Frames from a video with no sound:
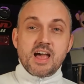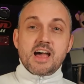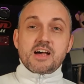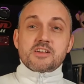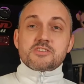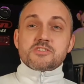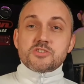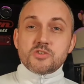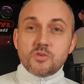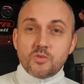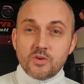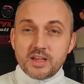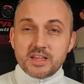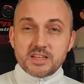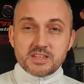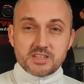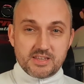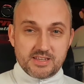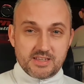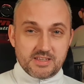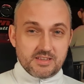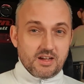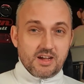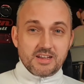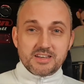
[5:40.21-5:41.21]
How
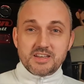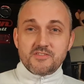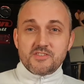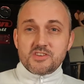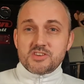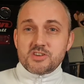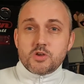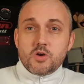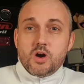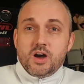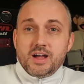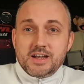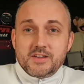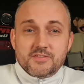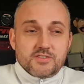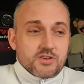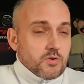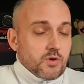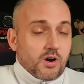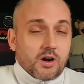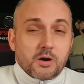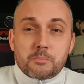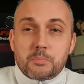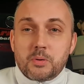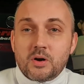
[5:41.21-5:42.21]
noisy. I never knew I never
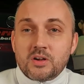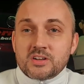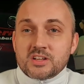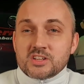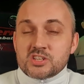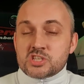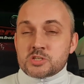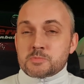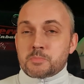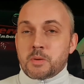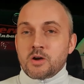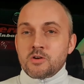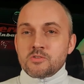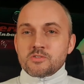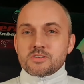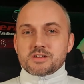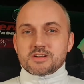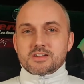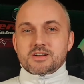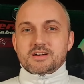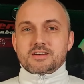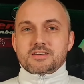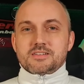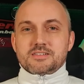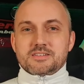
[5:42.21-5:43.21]
knew Ogbonna
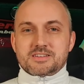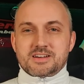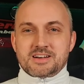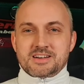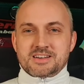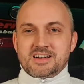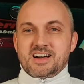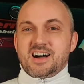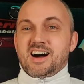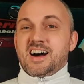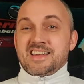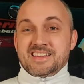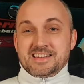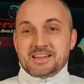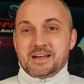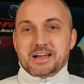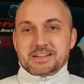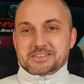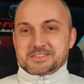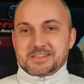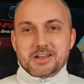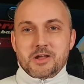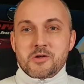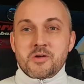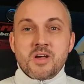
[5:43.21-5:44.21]
spoke. I, I
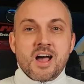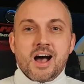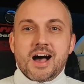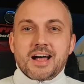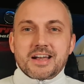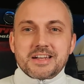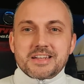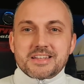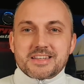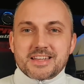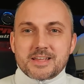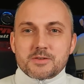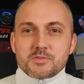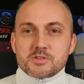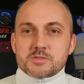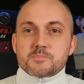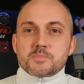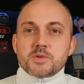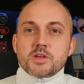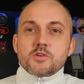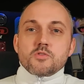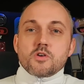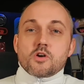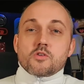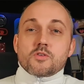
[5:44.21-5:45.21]
don't know. I don't think he was
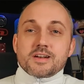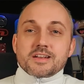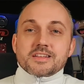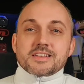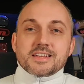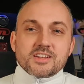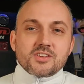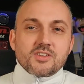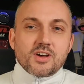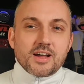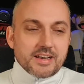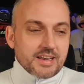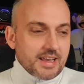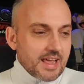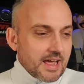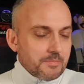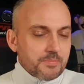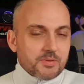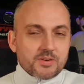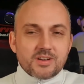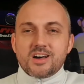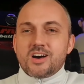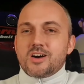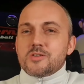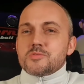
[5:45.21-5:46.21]
mute or anything like that,
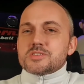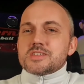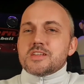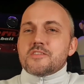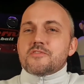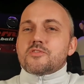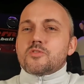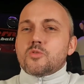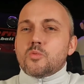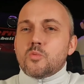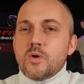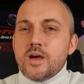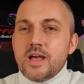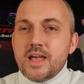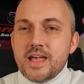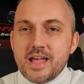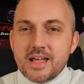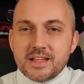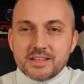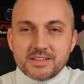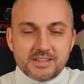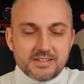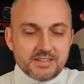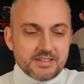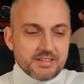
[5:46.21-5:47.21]
but I, I was never aware
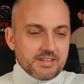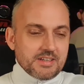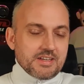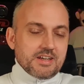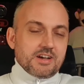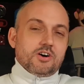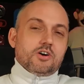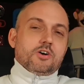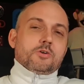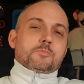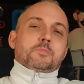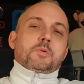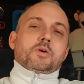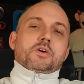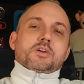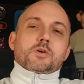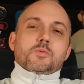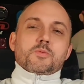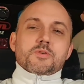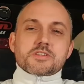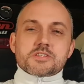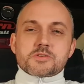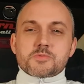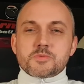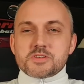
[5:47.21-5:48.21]
that Ogbonna
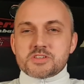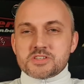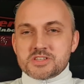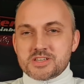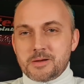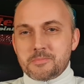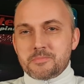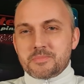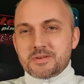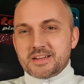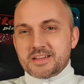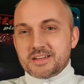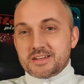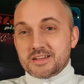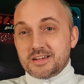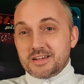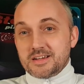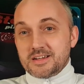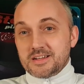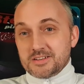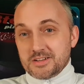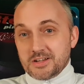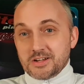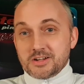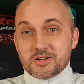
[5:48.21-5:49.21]
was, was somebody that,
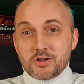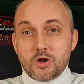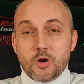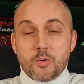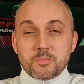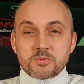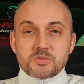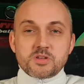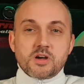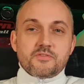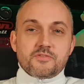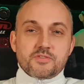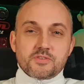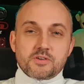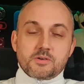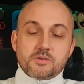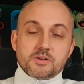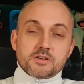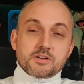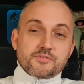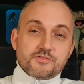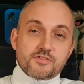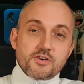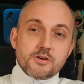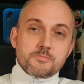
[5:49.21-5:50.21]
that gobbed off a lot on
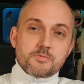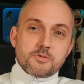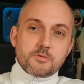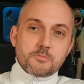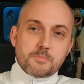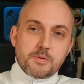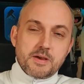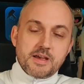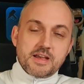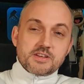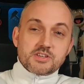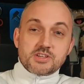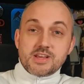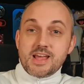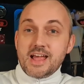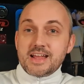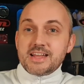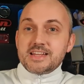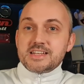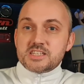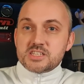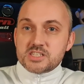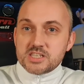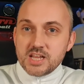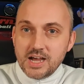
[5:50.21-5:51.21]
the football pitch.
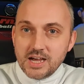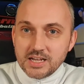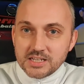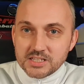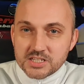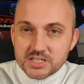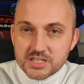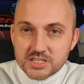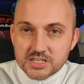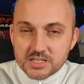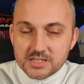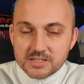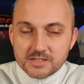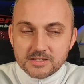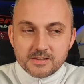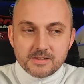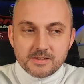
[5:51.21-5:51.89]
He does.